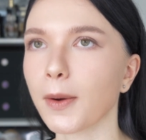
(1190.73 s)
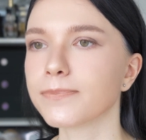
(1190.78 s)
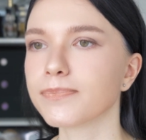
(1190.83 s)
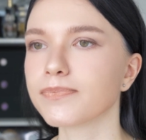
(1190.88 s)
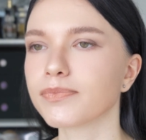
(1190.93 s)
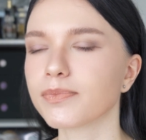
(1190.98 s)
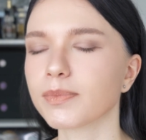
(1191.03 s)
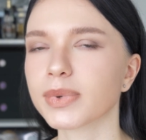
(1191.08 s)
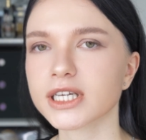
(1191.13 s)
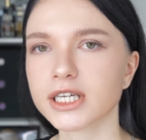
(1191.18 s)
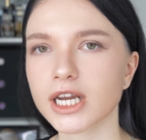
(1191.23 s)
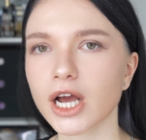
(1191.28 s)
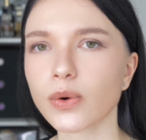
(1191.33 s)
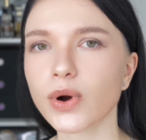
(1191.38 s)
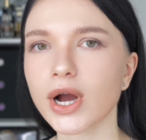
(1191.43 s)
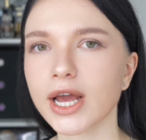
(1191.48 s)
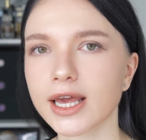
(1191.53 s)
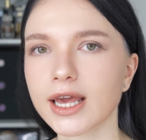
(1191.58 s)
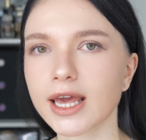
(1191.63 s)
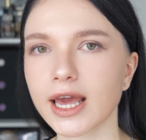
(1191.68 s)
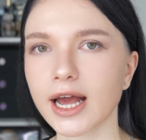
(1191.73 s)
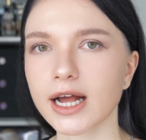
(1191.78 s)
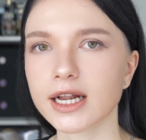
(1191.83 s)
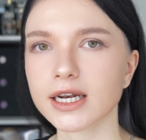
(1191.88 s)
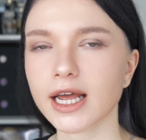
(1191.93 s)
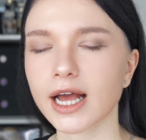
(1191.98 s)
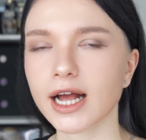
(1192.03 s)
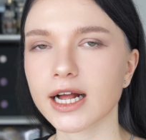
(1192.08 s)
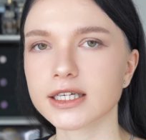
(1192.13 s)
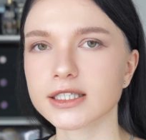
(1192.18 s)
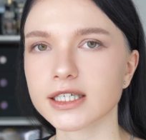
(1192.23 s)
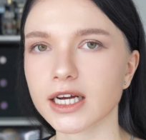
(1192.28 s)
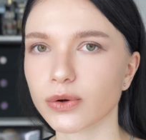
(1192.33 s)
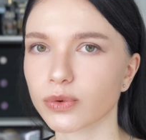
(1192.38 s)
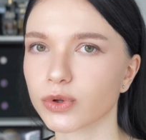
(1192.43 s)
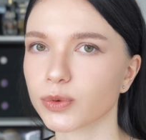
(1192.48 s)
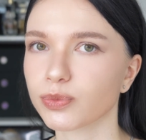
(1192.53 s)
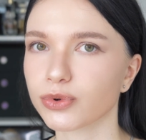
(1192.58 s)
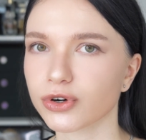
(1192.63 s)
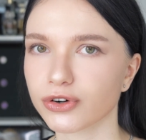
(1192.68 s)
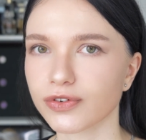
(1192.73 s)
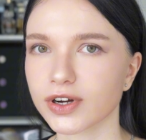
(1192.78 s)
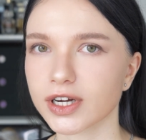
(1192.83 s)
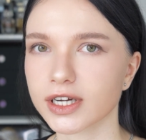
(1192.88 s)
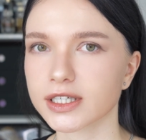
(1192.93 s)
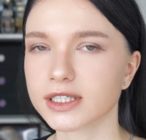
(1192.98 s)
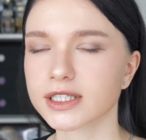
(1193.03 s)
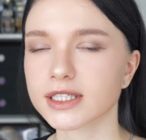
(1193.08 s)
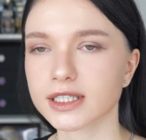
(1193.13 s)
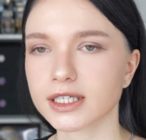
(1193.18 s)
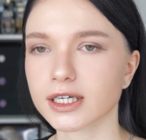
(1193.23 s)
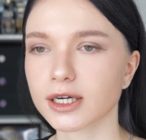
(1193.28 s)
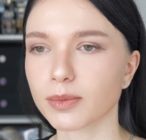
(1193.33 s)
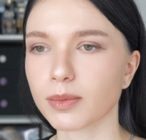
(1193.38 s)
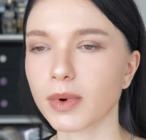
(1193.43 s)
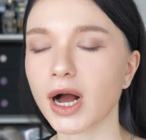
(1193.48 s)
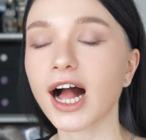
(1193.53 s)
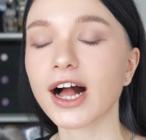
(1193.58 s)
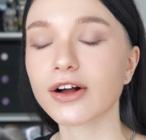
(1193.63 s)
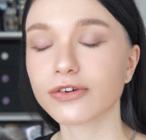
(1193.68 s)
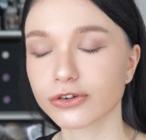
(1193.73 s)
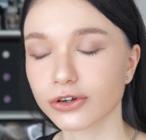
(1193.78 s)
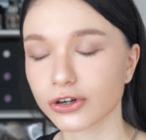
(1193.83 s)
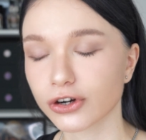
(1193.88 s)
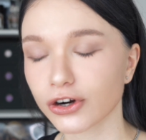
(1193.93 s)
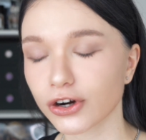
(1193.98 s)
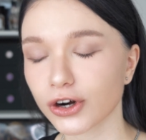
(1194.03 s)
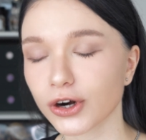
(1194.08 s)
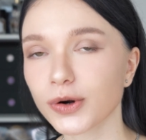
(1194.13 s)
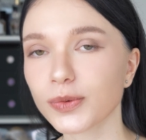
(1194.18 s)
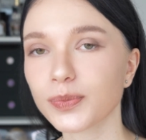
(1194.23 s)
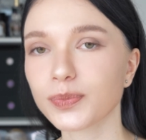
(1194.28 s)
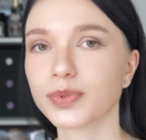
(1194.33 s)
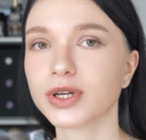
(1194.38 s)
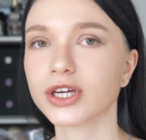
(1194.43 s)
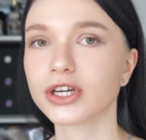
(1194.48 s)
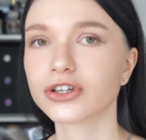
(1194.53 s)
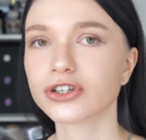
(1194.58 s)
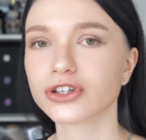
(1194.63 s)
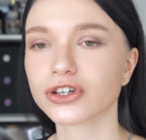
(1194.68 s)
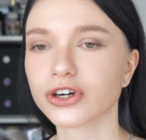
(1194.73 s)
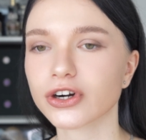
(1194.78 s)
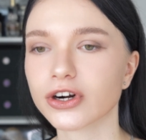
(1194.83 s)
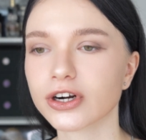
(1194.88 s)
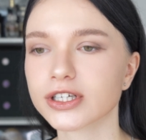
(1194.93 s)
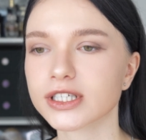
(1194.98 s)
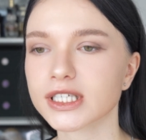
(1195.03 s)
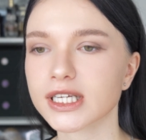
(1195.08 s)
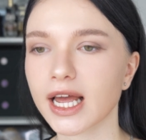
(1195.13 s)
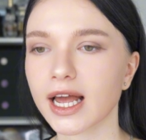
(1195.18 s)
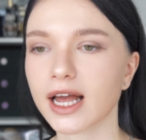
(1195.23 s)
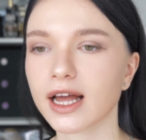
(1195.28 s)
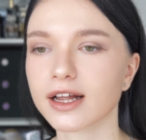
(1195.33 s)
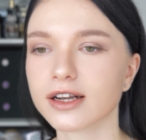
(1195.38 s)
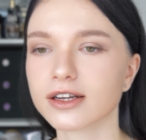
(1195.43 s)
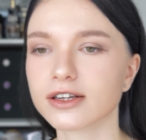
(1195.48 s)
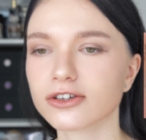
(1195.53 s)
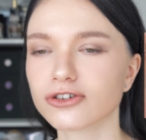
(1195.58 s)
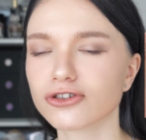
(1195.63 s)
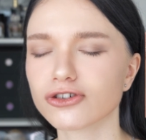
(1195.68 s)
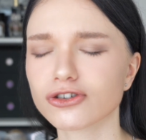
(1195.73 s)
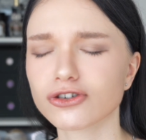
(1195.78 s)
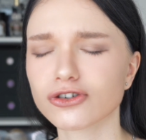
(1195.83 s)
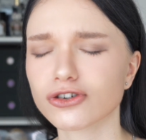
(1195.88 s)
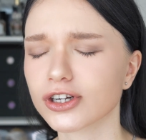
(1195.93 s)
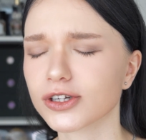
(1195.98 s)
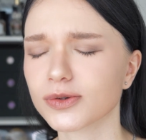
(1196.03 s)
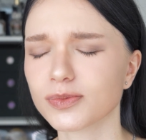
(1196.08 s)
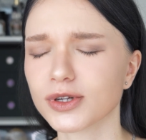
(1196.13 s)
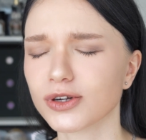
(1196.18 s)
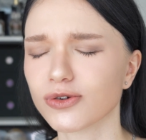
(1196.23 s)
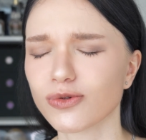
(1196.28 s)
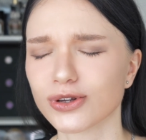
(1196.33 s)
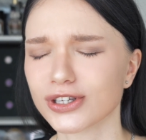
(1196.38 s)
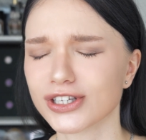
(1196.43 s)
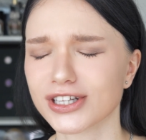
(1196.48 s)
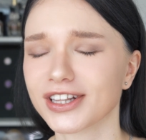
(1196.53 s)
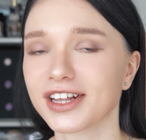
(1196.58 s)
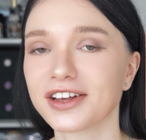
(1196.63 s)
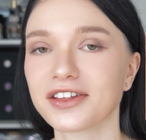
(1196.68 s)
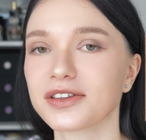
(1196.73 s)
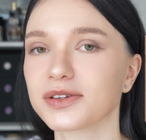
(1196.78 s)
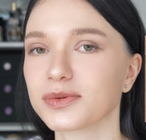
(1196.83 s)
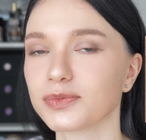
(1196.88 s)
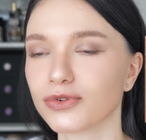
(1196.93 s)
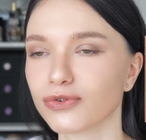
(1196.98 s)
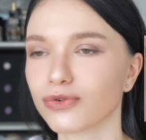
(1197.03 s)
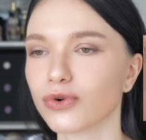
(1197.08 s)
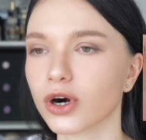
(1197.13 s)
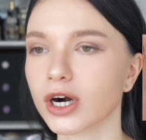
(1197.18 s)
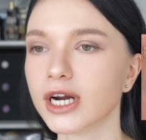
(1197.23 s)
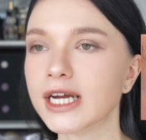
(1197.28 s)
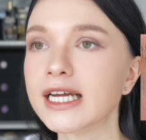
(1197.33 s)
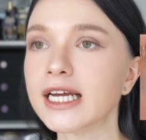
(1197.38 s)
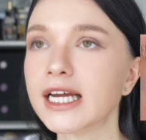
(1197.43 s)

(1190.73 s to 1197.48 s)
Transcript: But now I can, and I will provide some after pictures, and just trust me, it wasn't like this before.